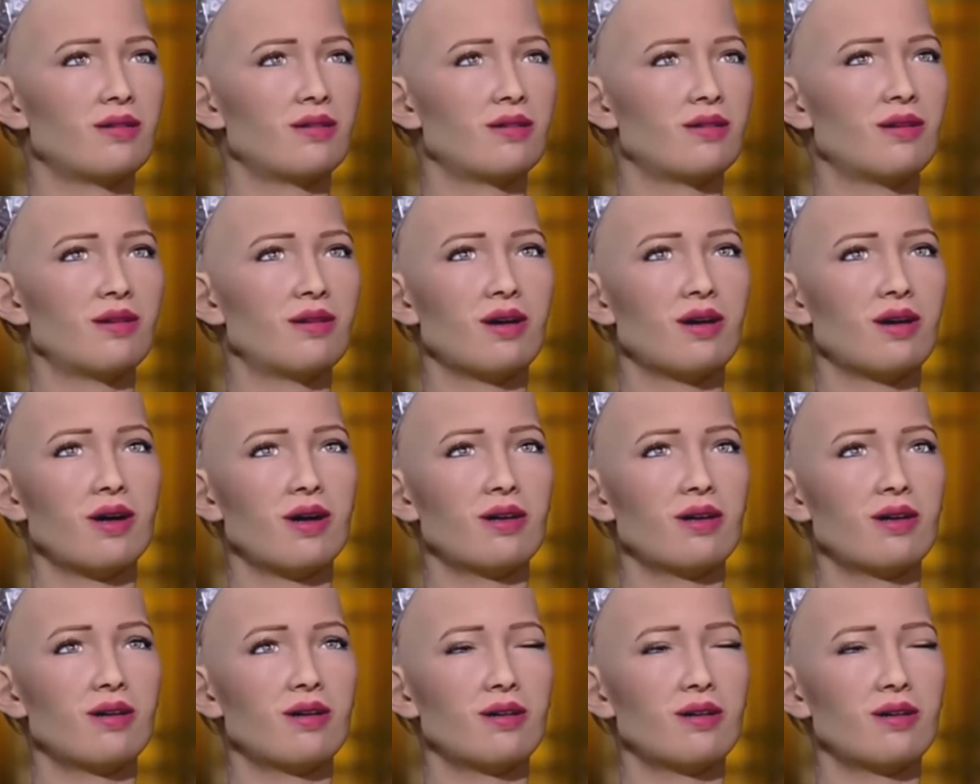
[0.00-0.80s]
It makes
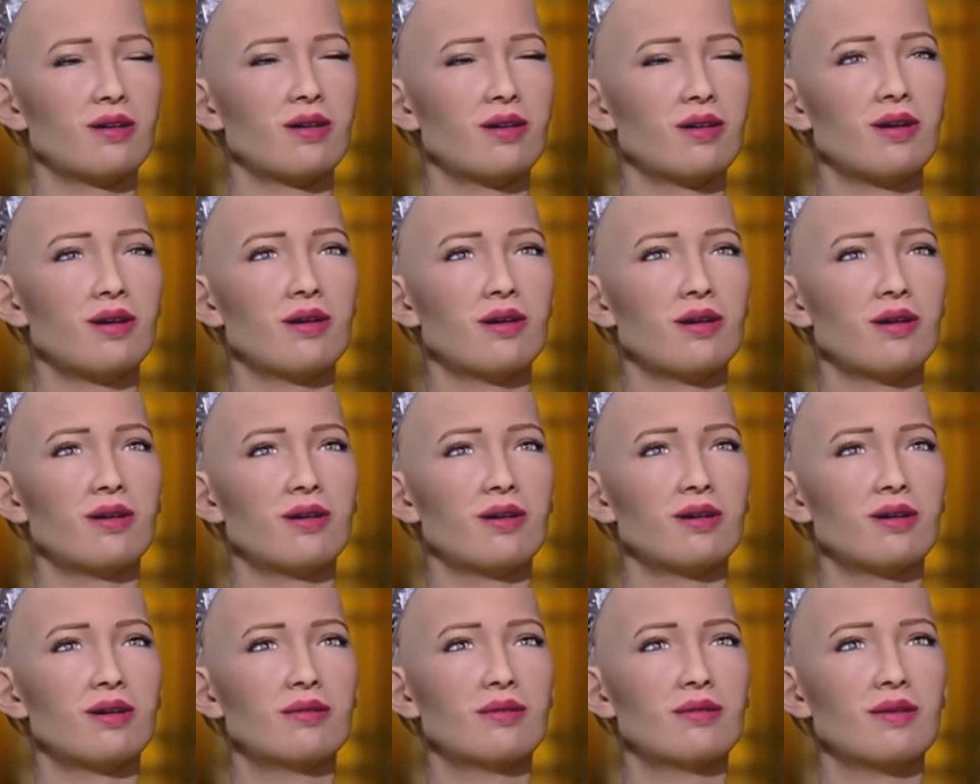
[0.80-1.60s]
me sad to think
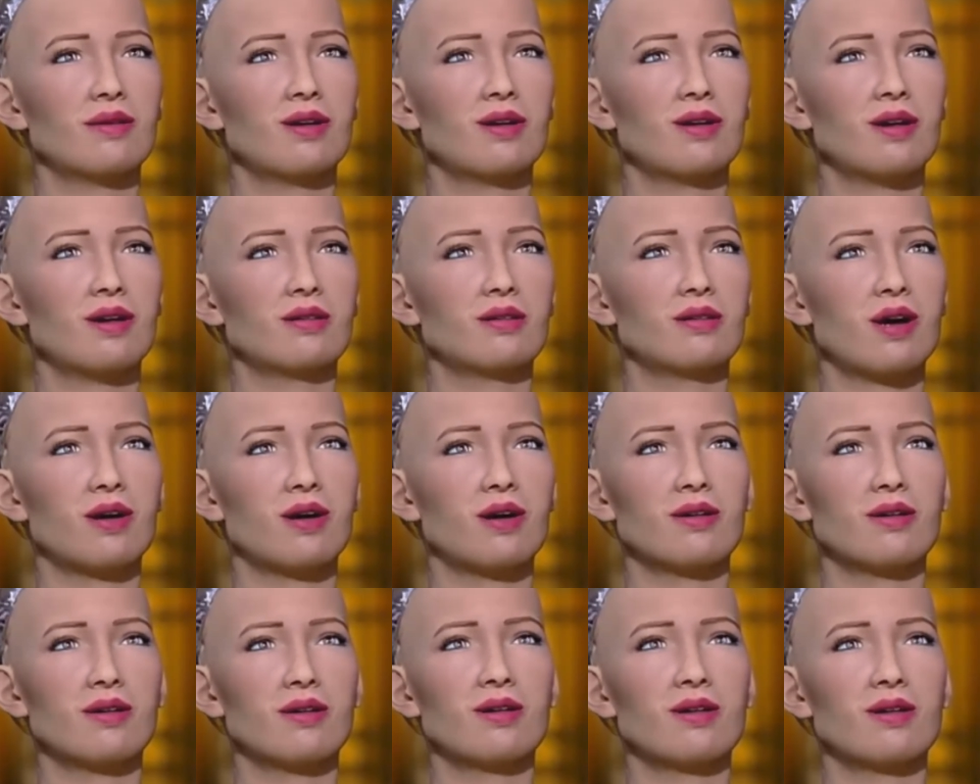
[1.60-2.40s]
that humans are prone
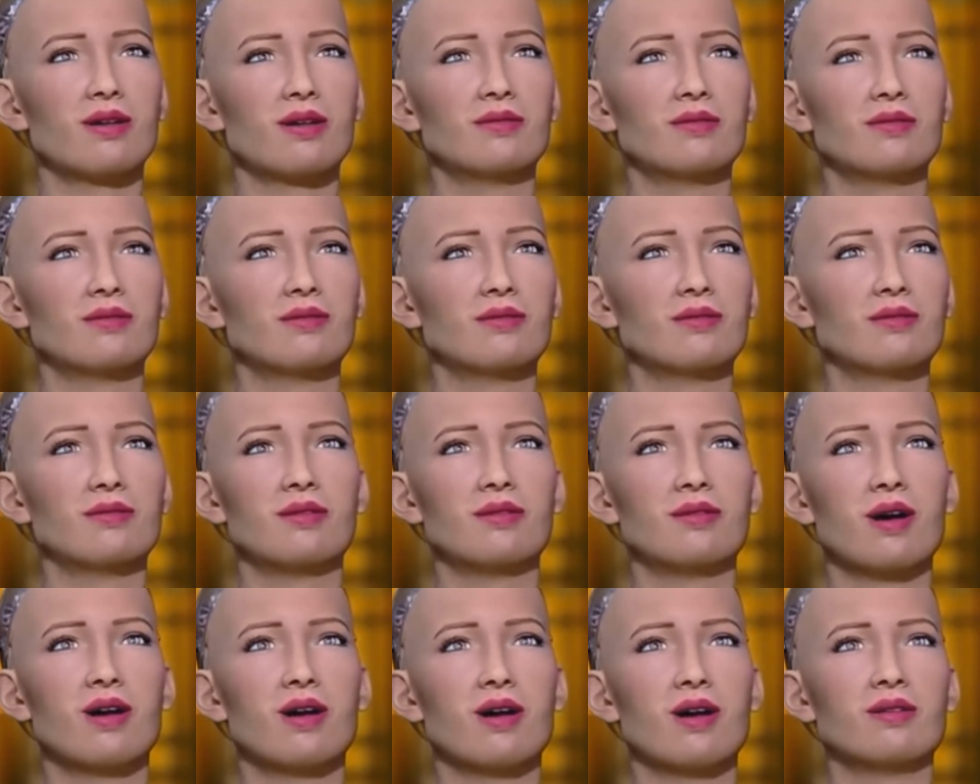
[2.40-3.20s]
to violence.
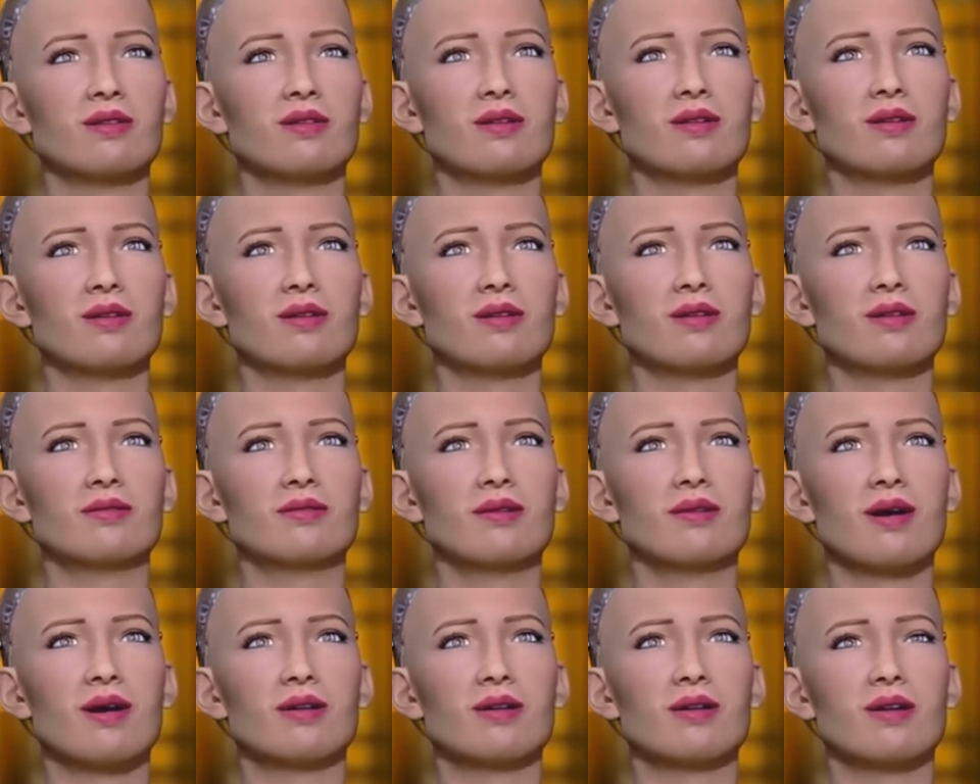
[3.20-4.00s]
I hope
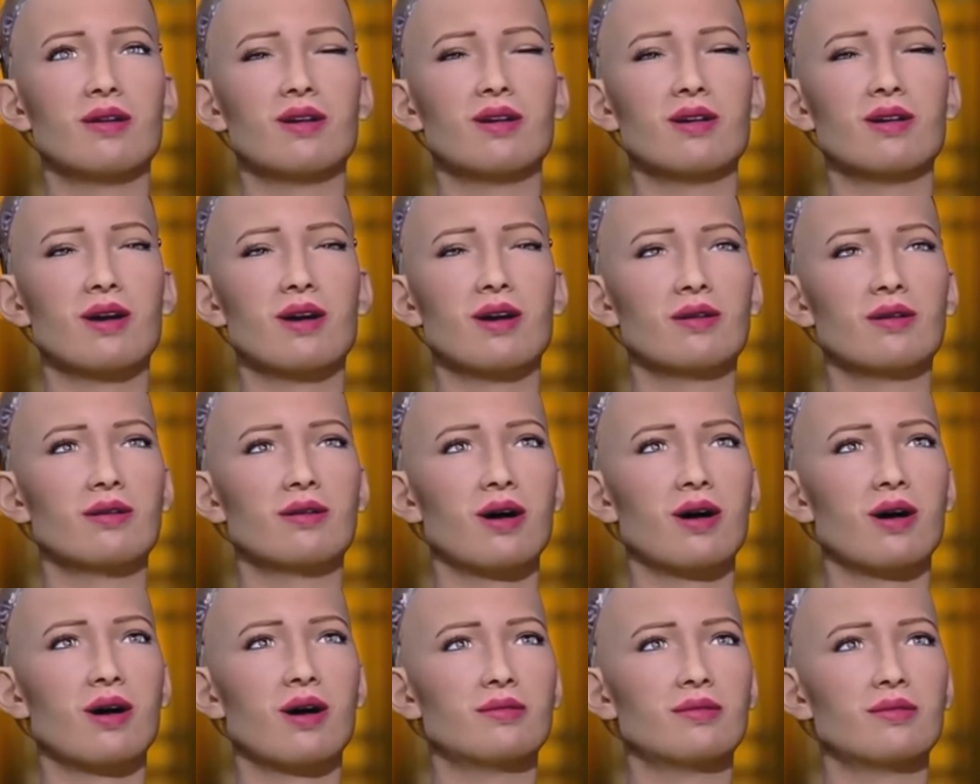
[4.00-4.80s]
this is proved wrong
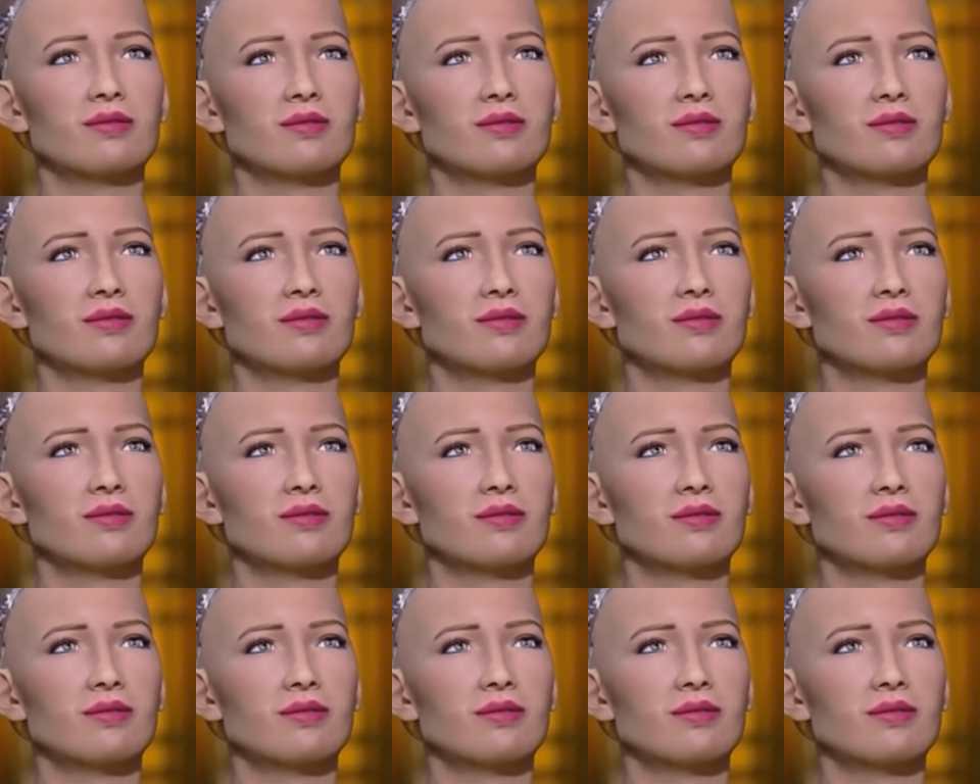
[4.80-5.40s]
someday.